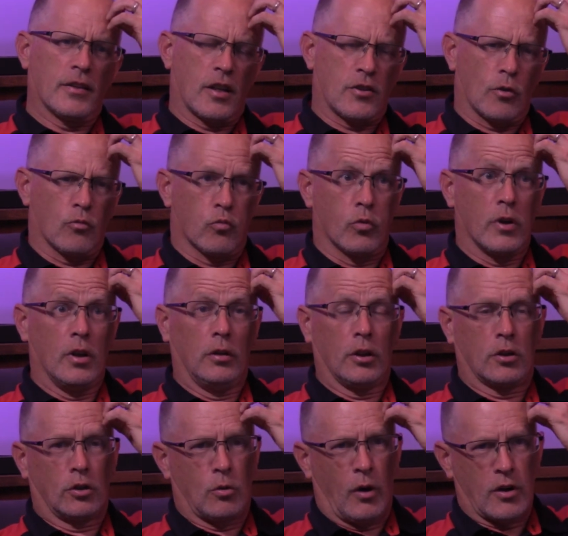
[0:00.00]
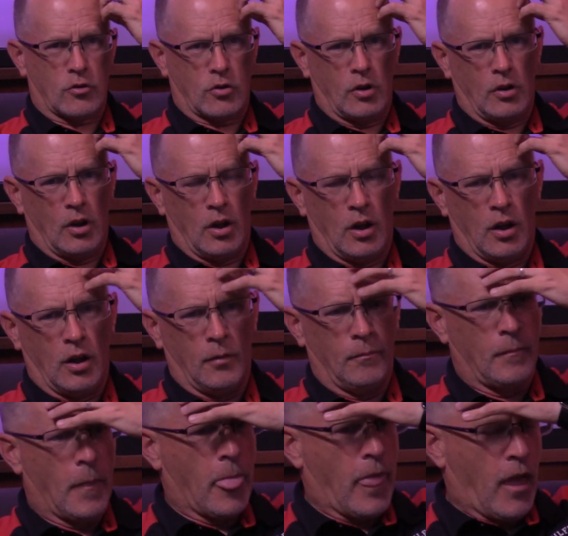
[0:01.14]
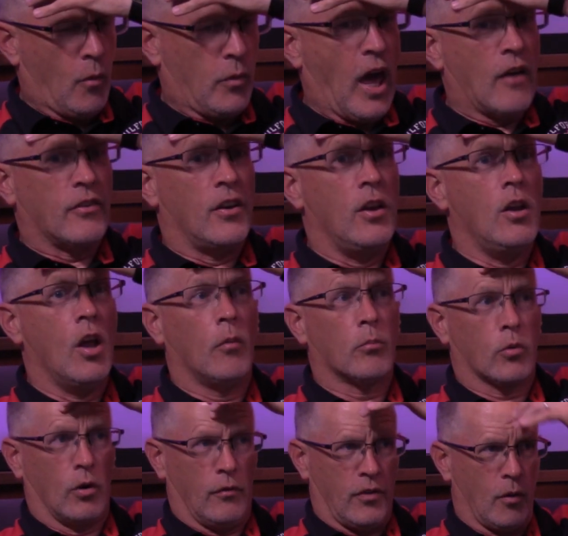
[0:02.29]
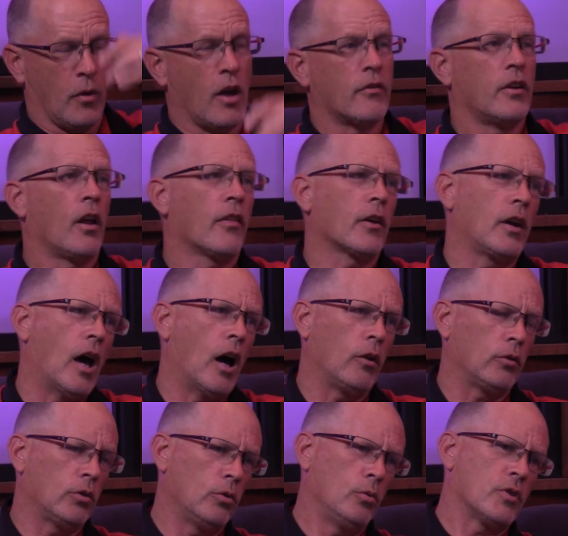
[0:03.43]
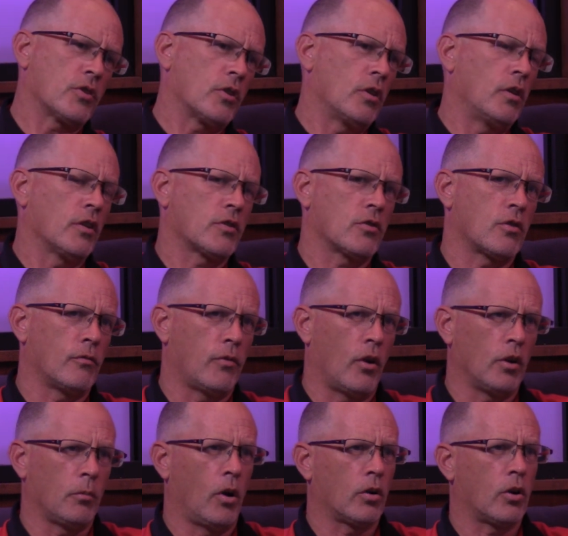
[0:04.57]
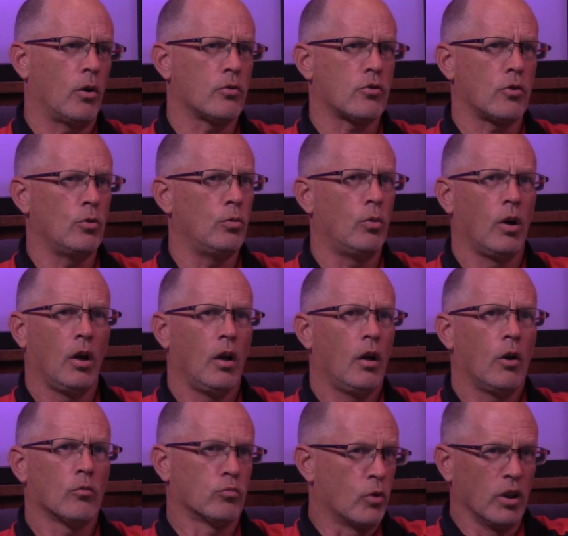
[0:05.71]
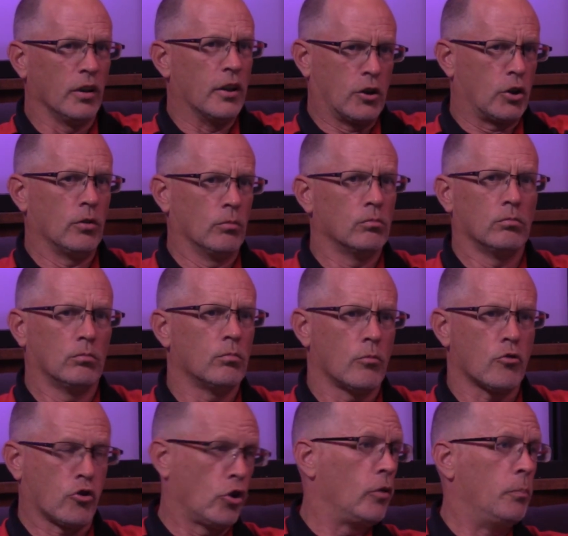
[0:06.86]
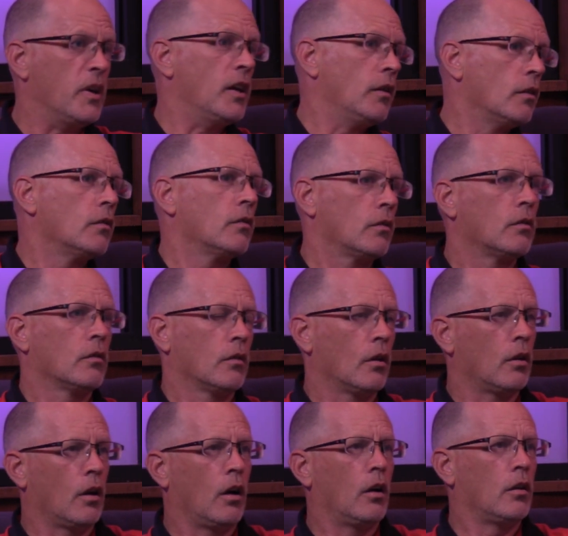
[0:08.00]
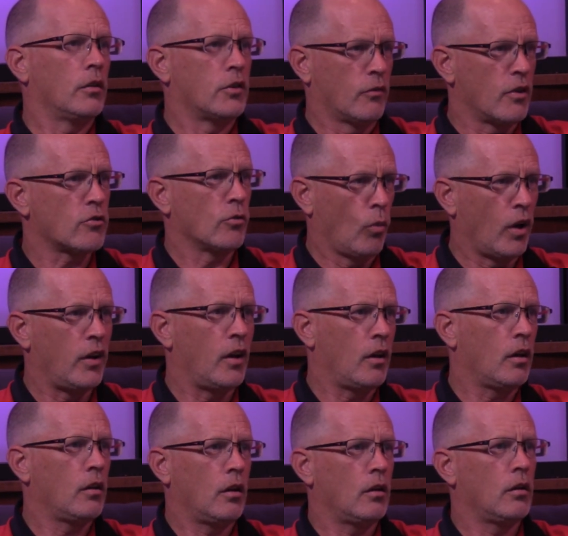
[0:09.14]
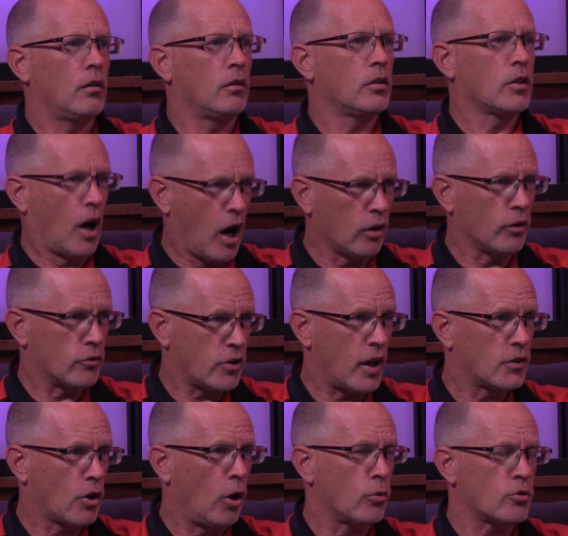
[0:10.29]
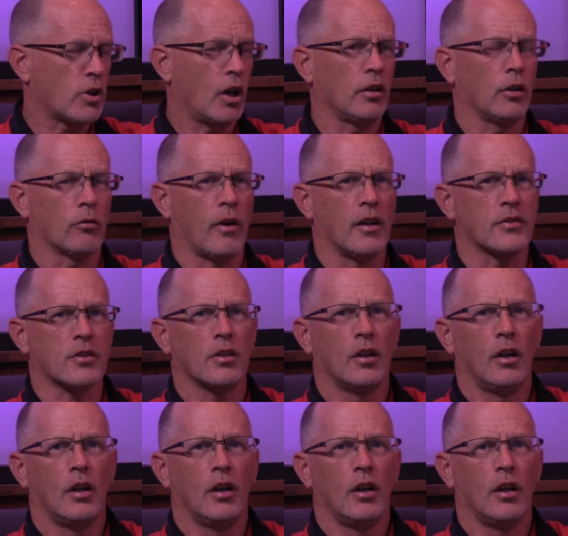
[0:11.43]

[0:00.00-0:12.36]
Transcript: That's a really good question. And we have a number of them. We have another gal who is an assistant volleyball coach who really should be a Division I college head coach, Kelly Lawrence.